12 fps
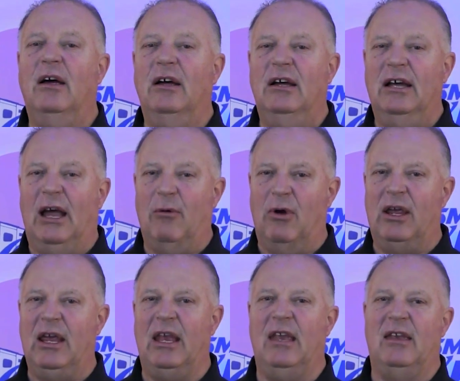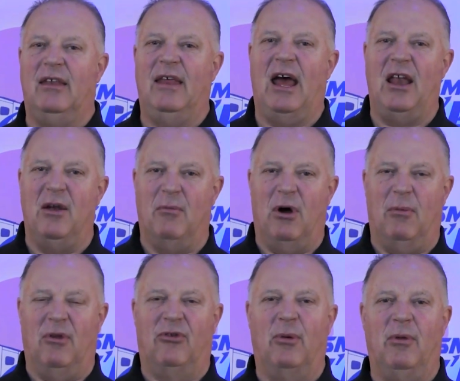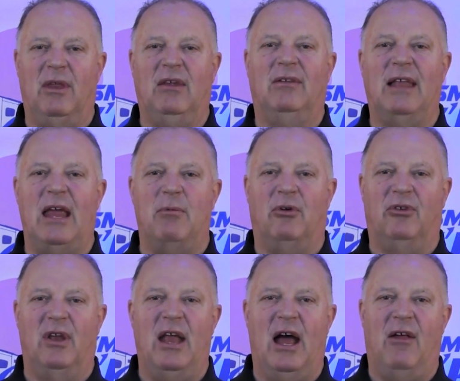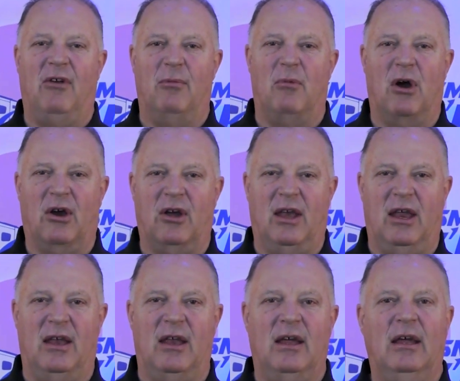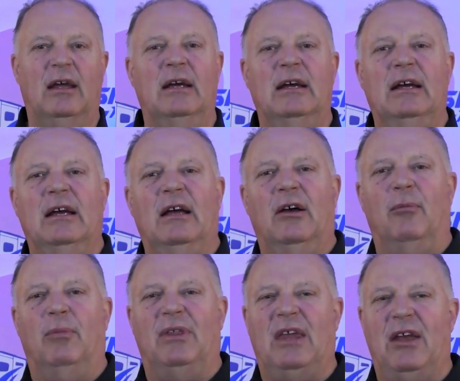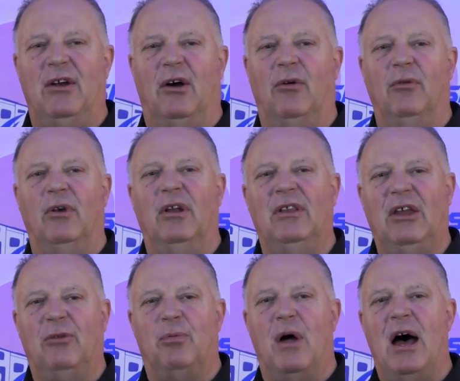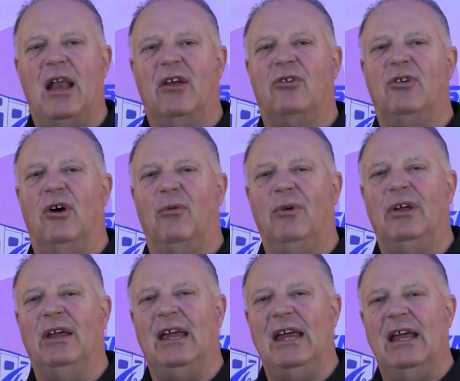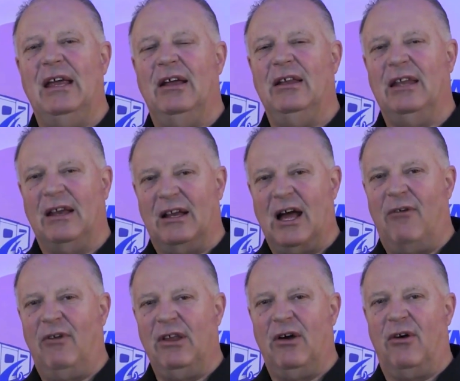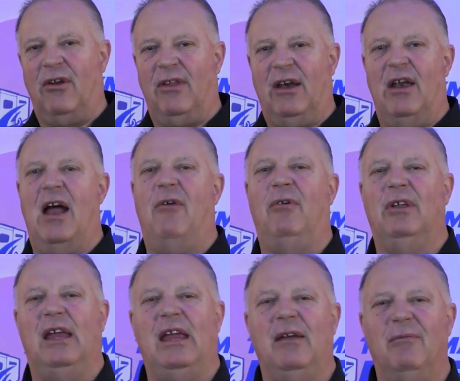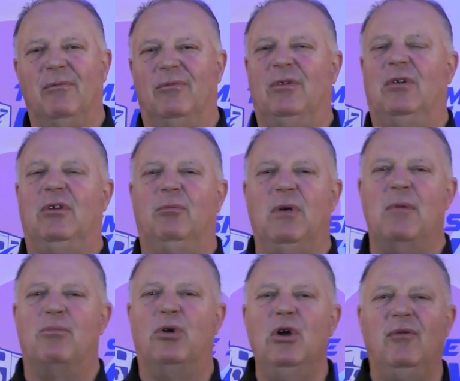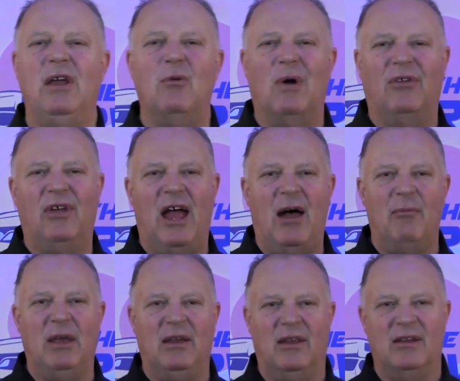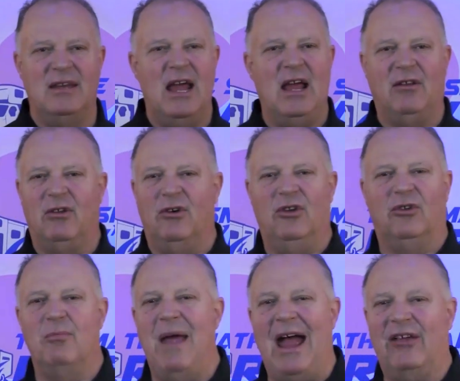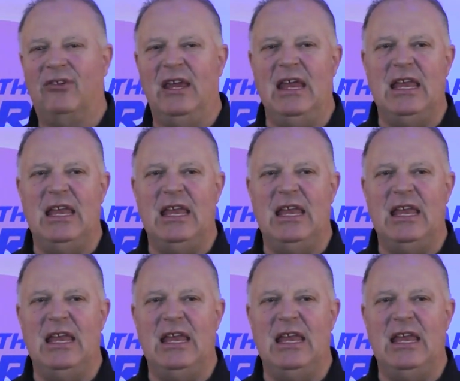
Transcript: And we'll get into that in a moment, some of these labels and how they're marketed. But these products that cover the odor, they're not really improving what's happening in the tank. They're just masking the